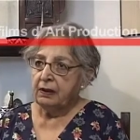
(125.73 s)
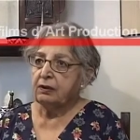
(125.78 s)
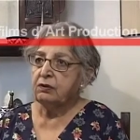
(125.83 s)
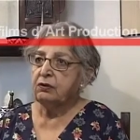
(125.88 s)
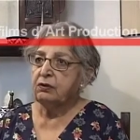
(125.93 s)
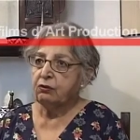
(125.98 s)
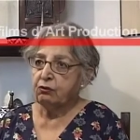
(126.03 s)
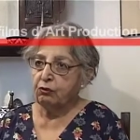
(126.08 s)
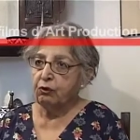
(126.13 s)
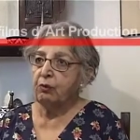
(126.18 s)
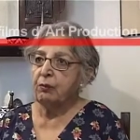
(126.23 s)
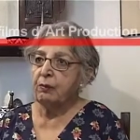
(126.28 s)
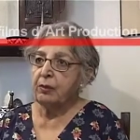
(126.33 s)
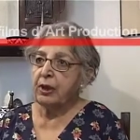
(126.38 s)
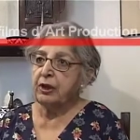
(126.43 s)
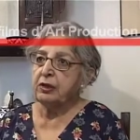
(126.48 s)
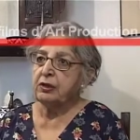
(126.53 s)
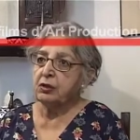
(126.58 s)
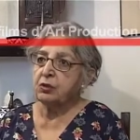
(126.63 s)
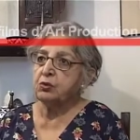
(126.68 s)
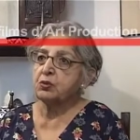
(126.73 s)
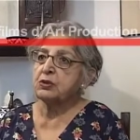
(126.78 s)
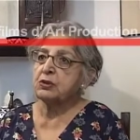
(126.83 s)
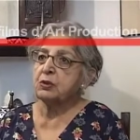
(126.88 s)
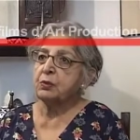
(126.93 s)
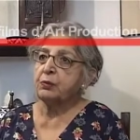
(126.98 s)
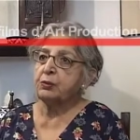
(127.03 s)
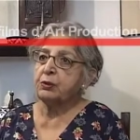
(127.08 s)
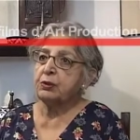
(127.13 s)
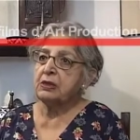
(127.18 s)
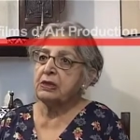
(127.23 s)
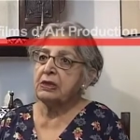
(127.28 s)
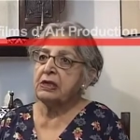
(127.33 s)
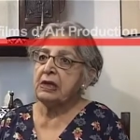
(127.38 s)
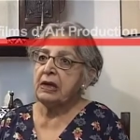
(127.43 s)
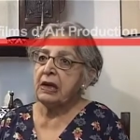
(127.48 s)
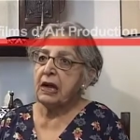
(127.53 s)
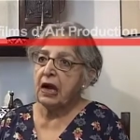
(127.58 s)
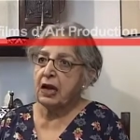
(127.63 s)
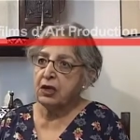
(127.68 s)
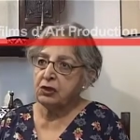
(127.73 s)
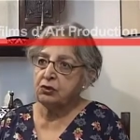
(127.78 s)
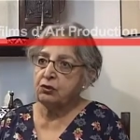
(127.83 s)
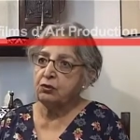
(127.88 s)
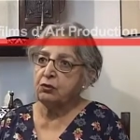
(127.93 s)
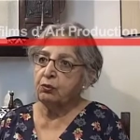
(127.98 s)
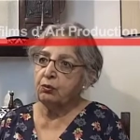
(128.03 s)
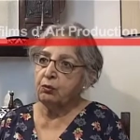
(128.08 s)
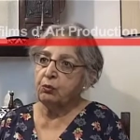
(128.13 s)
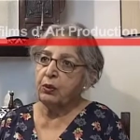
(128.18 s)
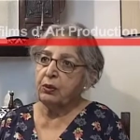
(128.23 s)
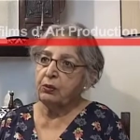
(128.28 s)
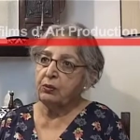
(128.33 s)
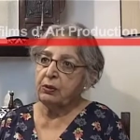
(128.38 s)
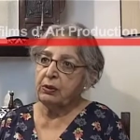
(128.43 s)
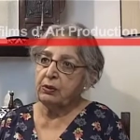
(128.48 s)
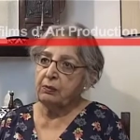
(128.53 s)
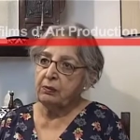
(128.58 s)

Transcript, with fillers: The room, and it was a pretty large room where we